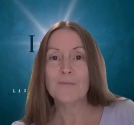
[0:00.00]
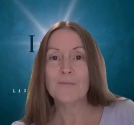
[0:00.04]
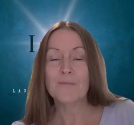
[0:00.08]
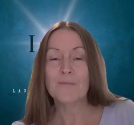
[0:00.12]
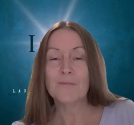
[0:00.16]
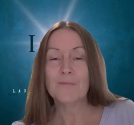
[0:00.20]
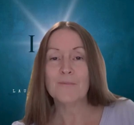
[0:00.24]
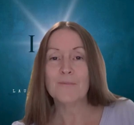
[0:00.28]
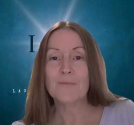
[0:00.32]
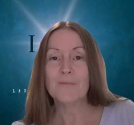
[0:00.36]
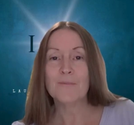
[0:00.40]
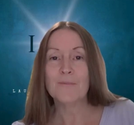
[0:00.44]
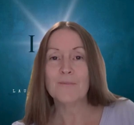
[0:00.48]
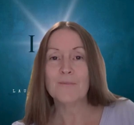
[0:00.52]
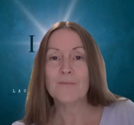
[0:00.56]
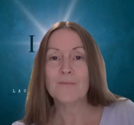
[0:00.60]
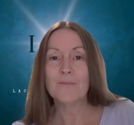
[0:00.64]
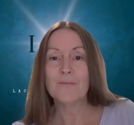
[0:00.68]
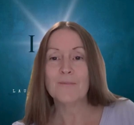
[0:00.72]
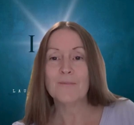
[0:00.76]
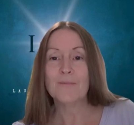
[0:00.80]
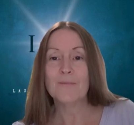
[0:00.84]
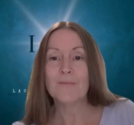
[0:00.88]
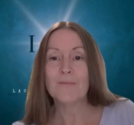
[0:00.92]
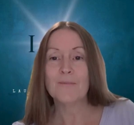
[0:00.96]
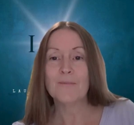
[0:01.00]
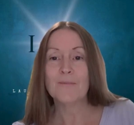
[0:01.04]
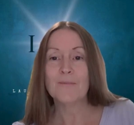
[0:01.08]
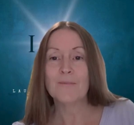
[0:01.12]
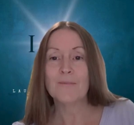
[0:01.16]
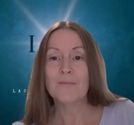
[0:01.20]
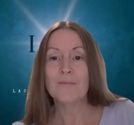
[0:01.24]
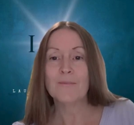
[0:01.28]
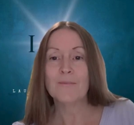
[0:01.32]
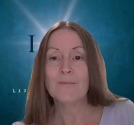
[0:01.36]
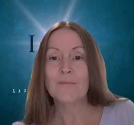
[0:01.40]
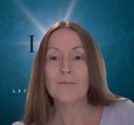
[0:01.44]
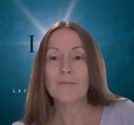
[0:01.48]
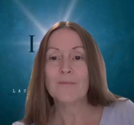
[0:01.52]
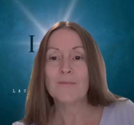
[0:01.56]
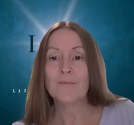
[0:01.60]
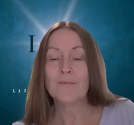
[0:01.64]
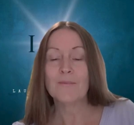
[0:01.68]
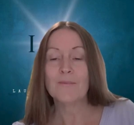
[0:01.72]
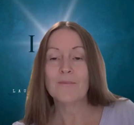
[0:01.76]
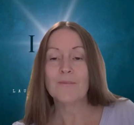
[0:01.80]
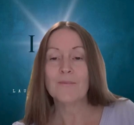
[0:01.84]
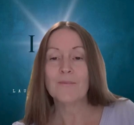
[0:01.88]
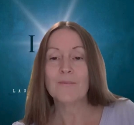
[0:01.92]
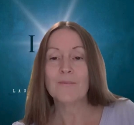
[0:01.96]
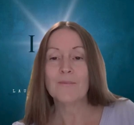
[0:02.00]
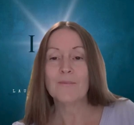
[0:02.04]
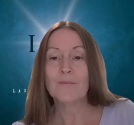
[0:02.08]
Nothing is said.